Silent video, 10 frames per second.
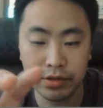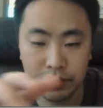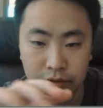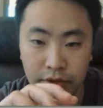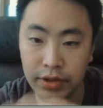
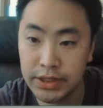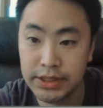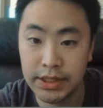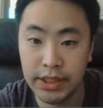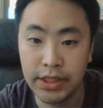you're gonna
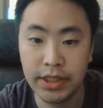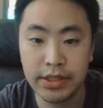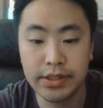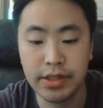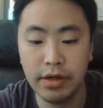see
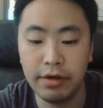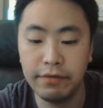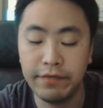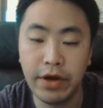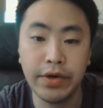is a
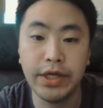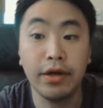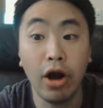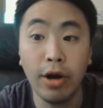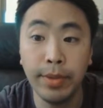very
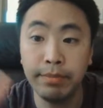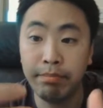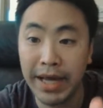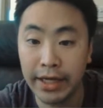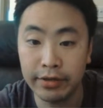common
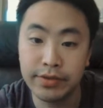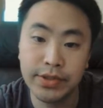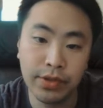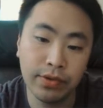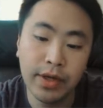pattern
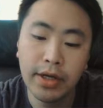so